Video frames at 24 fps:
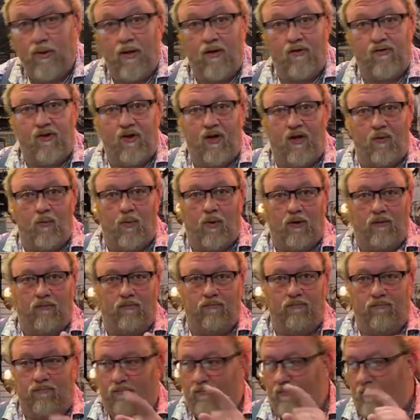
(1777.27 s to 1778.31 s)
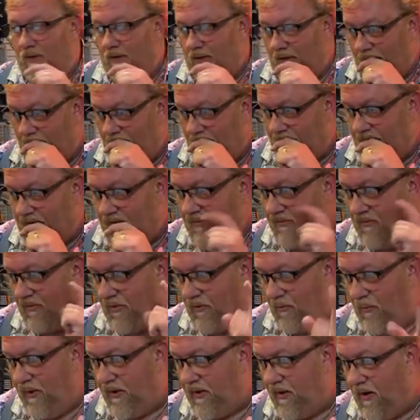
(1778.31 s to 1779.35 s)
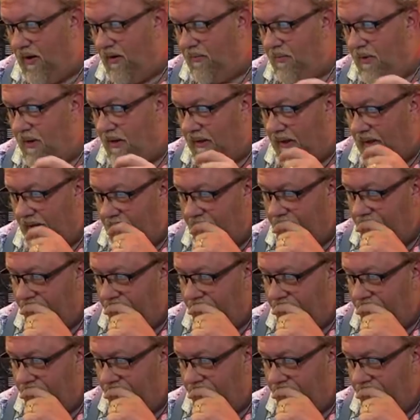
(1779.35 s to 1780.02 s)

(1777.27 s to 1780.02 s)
another one. 3-card Monty.